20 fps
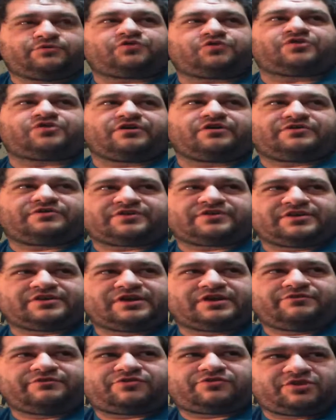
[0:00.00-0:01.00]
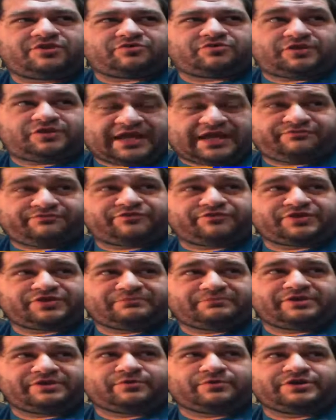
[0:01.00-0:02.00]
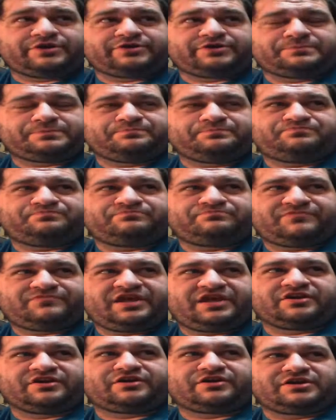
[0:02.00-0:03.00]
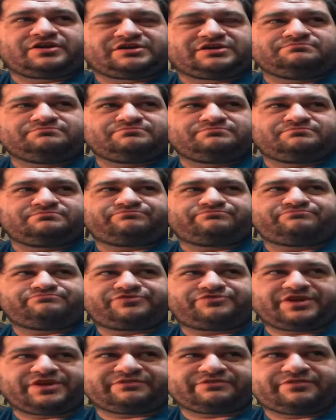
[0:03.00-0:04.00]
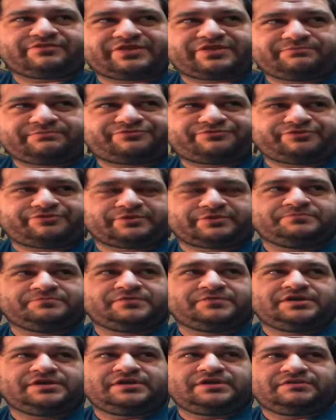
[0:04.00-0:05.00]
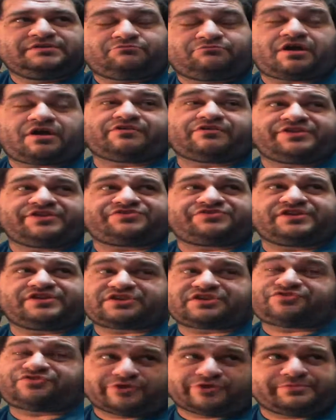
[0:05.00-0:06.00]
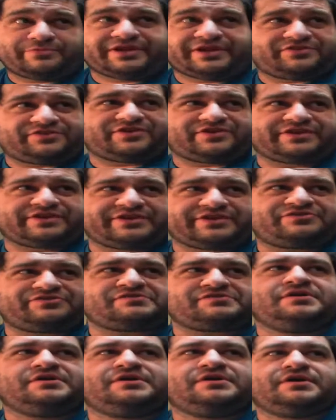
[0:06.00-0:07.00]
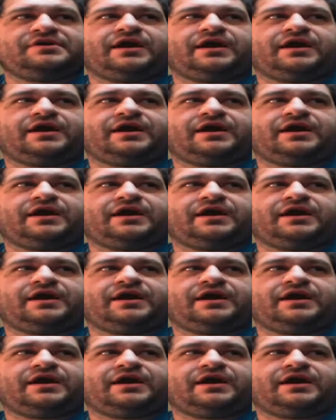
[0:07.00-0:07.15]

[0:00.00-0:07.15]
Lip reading: which is always a good conversation to have with somebody while you're in a car, stuck with them for, at least the next few minutes, at least.